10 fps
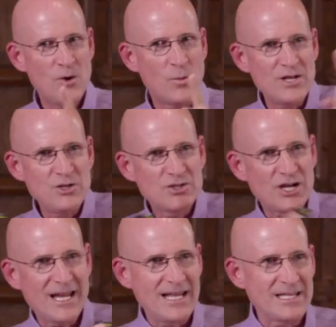When you
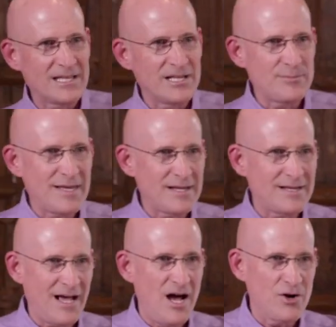start getting a little
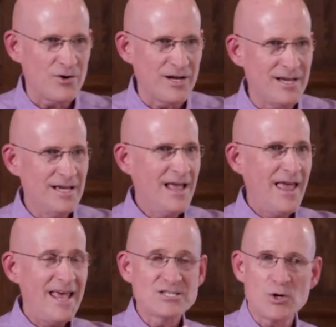bit hungry,
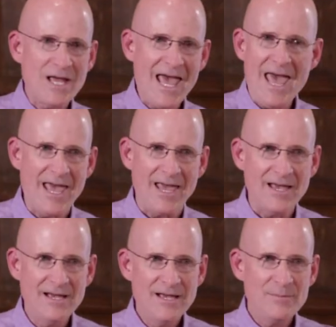it's
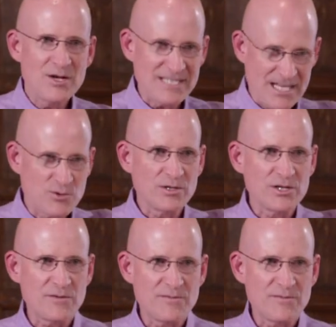okay, because that's really